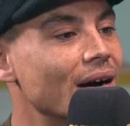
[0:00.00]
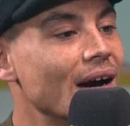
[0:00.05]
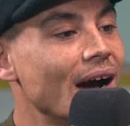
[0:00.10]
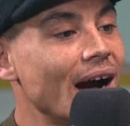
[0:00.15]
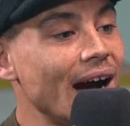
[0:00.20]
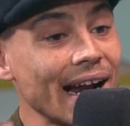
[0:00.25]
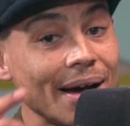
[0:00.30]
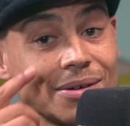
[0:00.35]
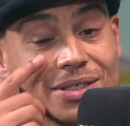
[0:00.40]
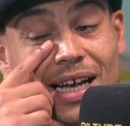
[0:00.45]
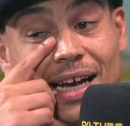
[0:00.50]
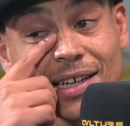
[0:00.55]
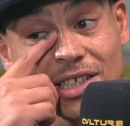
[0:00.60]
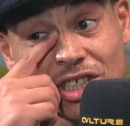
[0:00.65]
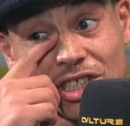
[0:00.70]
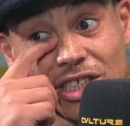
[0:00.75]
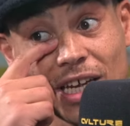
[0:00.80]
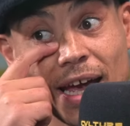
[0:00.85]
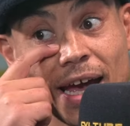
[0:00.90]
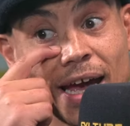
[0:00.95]
And I was like,
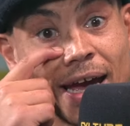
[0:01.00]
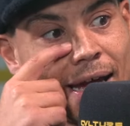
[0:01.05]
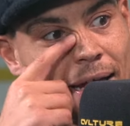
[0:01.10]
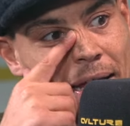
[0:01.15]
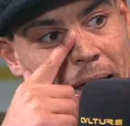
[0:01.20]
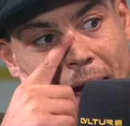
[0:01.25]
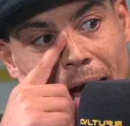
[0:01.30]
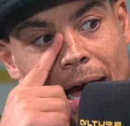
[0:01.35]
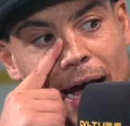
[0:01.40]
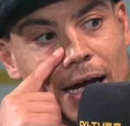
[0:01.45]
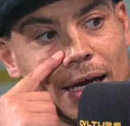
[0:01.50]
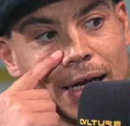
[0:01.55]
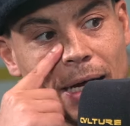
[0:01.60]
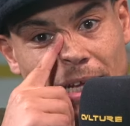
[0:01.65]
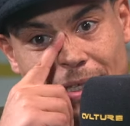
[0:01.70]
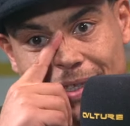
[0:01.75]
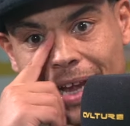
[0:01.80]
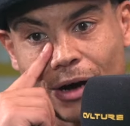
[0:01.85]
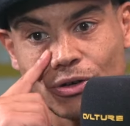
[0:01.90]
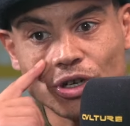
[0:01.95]
shit,
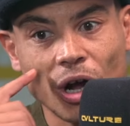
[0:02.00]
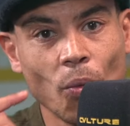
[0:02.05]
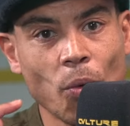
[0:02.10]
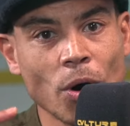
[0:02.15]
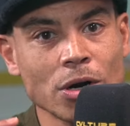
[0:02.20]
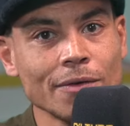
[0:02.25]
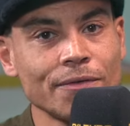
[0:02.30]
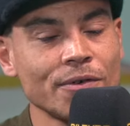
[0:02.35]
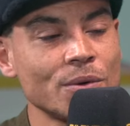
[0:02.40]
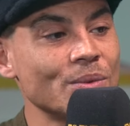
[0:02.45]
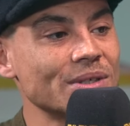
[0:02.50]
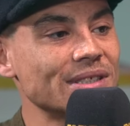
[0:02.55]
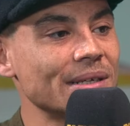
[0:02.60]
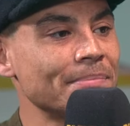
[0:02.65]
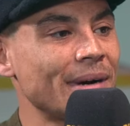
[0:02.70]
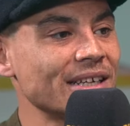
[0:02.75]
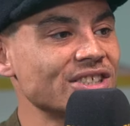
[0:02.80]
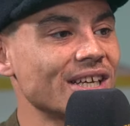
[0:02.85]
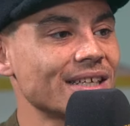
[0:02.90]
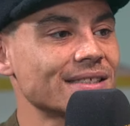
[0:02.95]
Now, not one of them was in
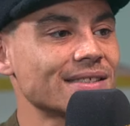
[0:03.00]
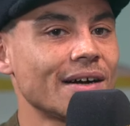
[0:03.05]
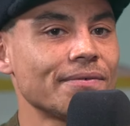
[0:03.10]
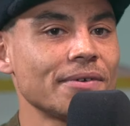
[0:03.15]
Manchester.